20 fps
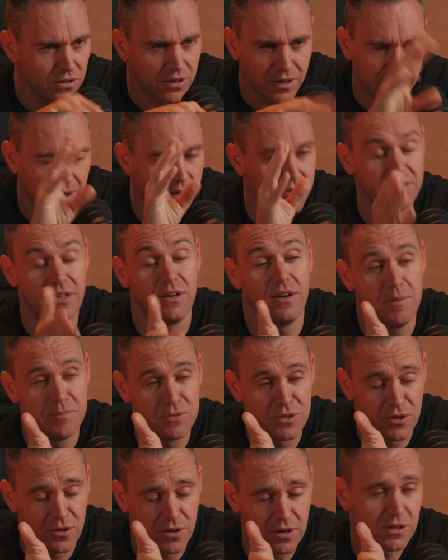Okay, I did an
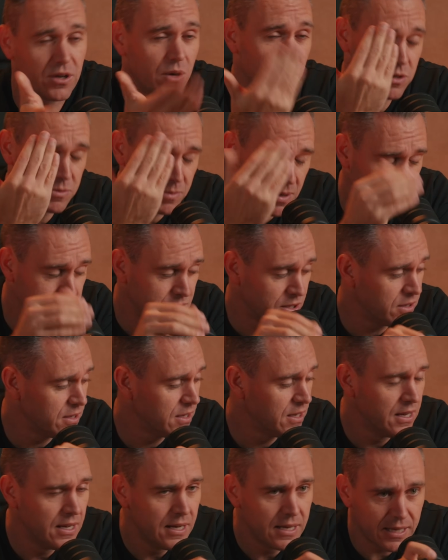episode on it. Go watch my episode.
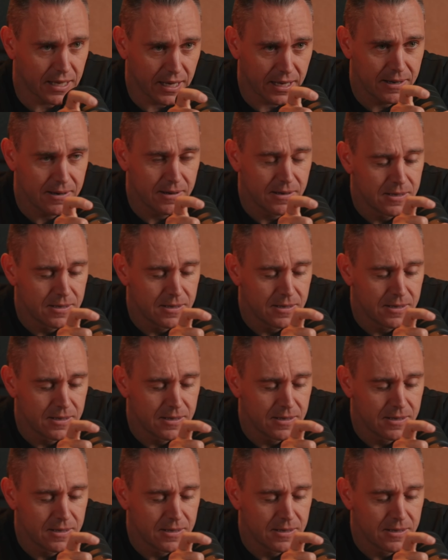Okay,